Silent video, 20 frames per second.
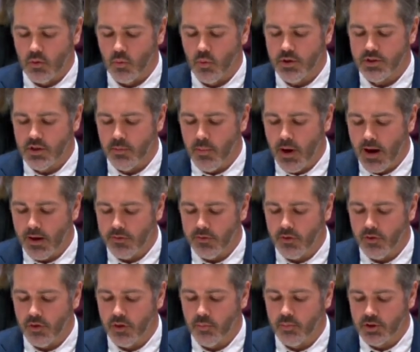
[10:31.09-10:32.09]
We
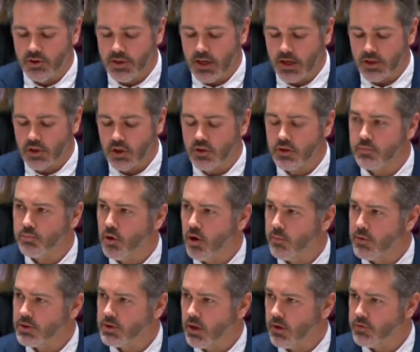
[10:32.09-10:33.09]
demand the protections
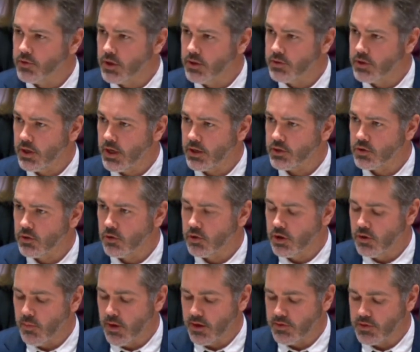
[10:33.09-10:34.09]
promised under international
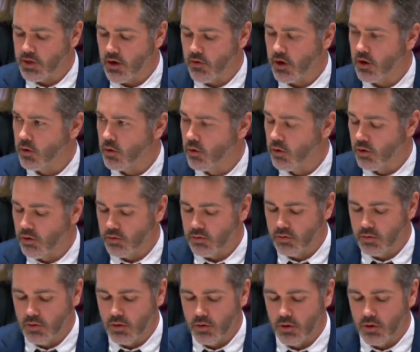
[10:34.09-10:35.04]
humanitarian law.